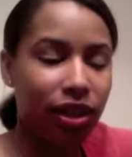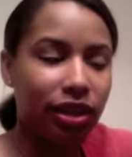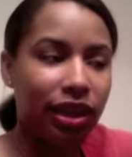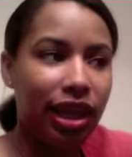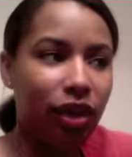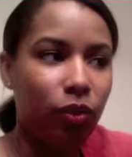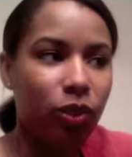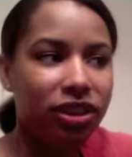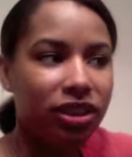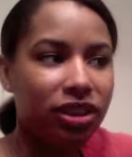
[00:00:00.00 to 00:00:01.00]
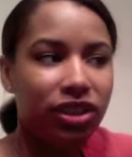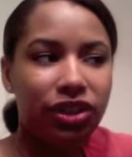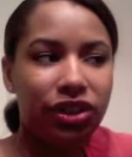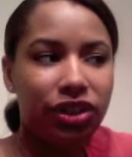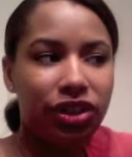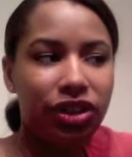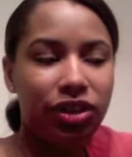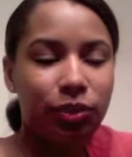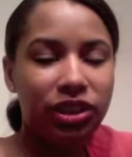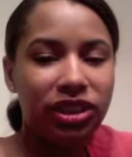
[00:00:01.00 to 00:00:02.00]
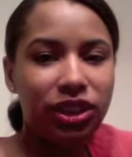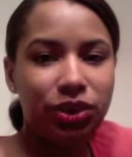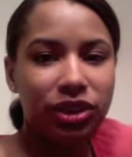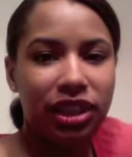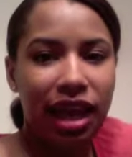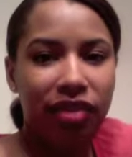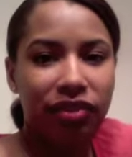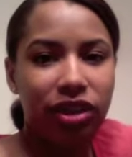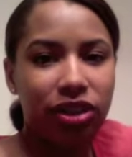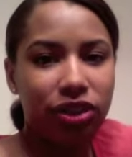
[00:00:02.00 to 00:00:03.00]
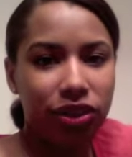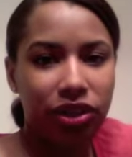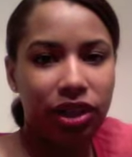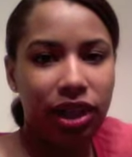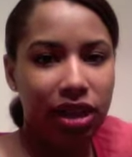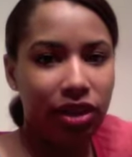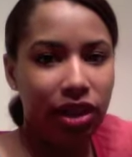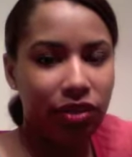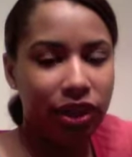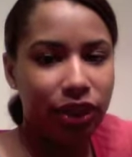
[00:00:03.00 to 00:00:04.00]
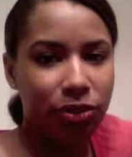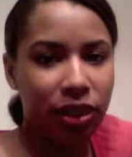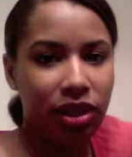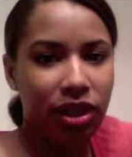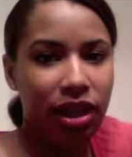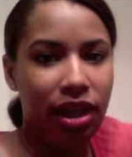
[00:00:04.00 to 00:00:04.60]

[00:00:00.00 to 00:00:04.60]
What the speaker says: Like what's the use in having a good hair care regimen